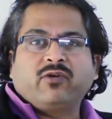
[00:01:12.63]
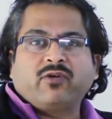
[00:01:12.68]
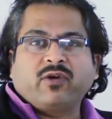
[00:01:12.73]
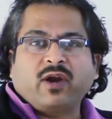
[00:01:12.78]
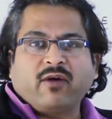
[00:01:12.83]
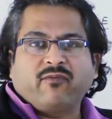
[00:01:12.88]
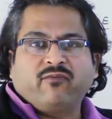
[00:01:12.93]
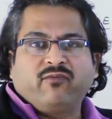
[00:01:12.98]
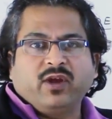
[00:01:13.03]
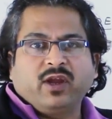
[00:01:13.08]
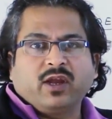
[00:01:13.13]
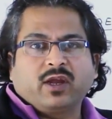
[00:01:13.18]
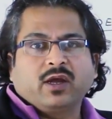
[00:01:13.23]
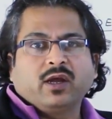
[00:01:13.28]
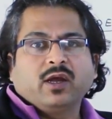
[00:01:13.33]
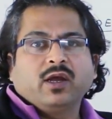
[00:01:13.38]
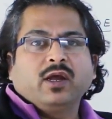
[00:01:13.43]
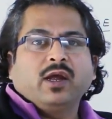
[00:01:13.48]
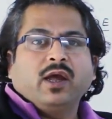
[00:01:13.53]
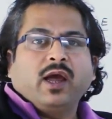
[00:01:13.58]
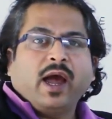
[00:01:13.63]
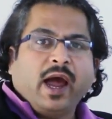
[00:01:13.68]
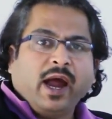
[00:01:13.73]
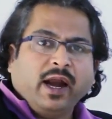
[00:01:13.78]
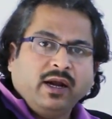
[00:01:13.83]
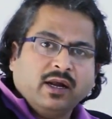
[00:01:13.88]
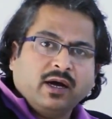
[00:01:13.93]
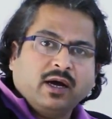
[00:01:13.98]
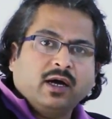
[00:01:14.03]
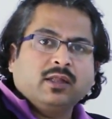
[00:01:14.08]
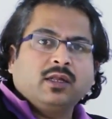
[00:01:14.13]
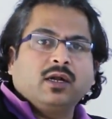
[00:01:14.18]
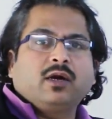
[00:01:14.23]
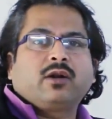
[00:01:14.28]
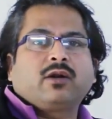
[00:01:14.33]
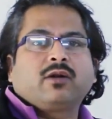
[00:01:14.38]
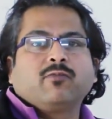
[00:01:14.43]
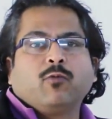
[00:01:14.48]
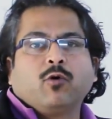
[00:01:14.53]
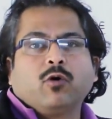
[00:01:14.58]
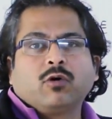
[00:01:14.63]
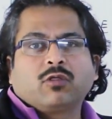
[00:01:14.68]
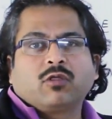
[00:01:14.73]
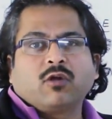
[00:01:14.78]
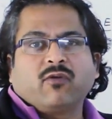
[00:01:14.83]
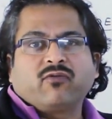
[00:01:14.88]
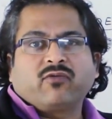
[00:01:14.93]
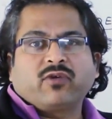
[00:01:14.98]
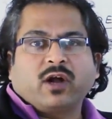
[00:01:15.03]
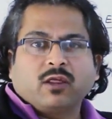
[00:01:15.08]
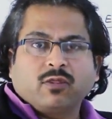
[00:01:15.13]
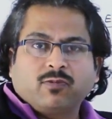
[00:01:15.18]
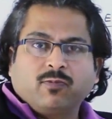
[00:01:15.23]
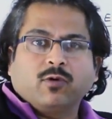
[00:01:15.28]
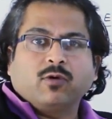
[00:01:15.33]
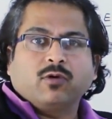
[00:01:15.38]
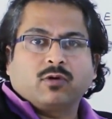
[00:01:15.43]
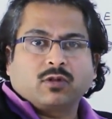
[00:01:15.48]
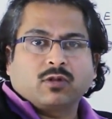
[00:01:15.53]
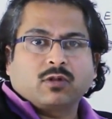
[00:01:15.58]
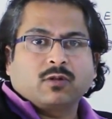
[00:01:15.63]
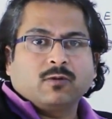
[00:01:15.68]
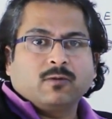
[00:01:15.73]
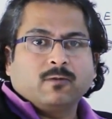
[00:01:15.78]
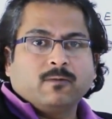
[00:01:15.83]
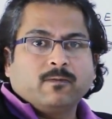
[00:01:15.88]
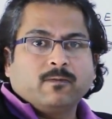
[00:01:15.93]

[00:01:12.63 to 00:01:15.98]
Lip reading: traffic and other modes of transports.